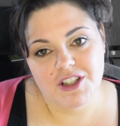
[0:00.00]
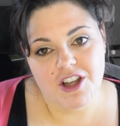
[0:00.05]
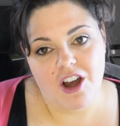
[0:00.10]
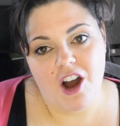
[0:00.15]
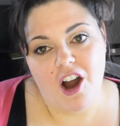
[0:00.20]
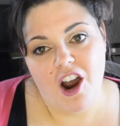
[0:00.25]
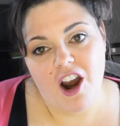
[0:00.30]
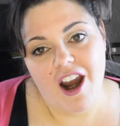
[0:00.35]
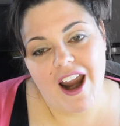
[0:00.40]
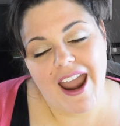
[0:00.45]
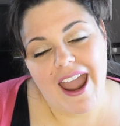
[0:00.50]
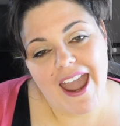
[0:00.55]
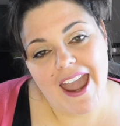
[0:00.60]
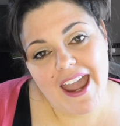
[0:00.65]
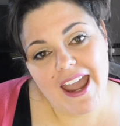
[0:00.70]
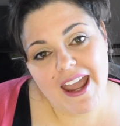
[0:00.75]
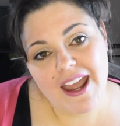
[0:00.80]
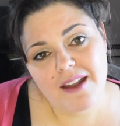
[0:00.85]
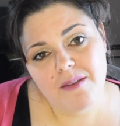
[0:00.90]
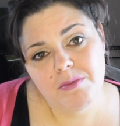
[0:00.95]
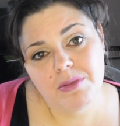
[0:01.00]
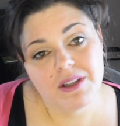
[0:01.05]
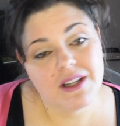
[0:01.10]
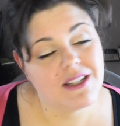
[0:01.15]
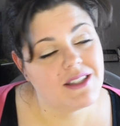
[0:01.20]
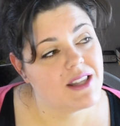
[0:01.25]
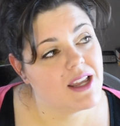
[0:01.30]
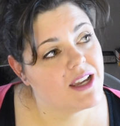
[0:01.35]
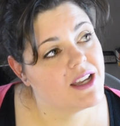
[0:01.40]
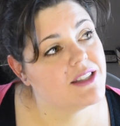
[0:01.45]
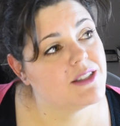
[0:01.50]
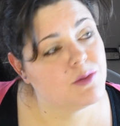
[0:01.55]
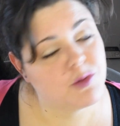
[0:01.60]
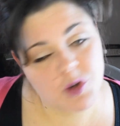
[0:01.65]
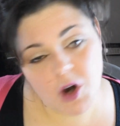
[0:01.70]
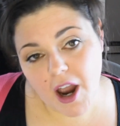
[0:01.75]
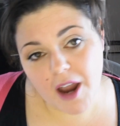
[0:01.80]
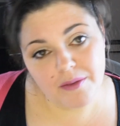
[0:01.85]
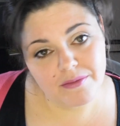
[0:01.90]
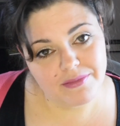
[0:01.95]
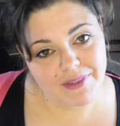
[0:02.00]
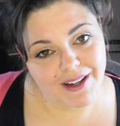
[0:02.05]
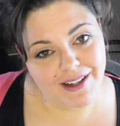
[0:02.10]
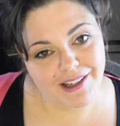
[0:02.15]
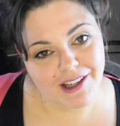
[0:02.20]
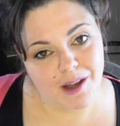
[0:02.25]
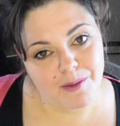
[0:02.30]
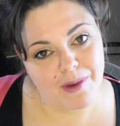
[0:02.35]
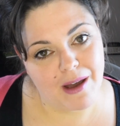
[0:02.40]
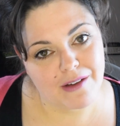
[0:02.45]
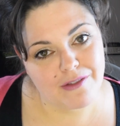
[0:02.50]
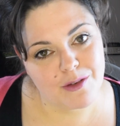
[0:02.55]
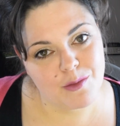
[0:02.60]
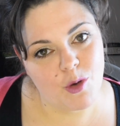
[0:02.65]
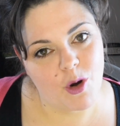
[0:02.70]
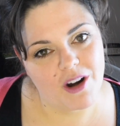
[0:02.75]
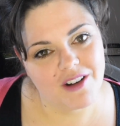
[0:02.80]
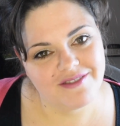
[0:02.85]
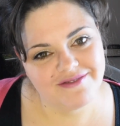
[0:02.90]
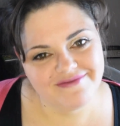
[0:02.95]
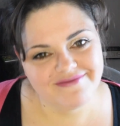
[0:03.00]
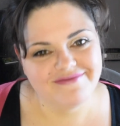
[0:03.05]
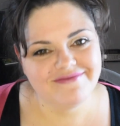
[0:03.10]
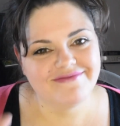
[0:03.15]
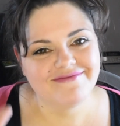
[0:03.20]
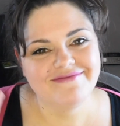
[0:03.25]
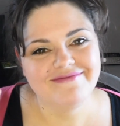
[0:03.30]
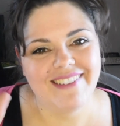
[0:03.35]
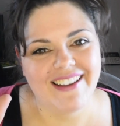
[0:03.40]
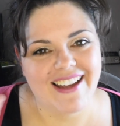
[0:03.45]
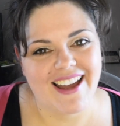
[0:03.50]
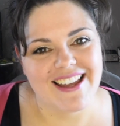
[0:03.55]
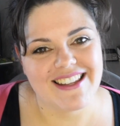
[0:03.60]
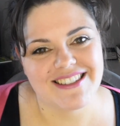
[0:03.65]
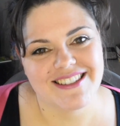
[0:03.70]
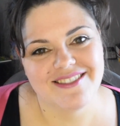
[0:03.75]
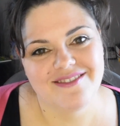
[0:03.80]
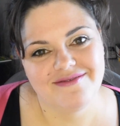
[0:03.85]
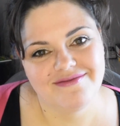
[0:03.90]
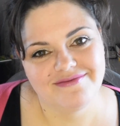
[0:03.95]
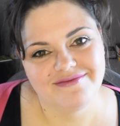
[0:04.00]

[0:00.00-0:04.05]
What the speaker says: are, and please like and subscribe, and come back for more. Bye, guys.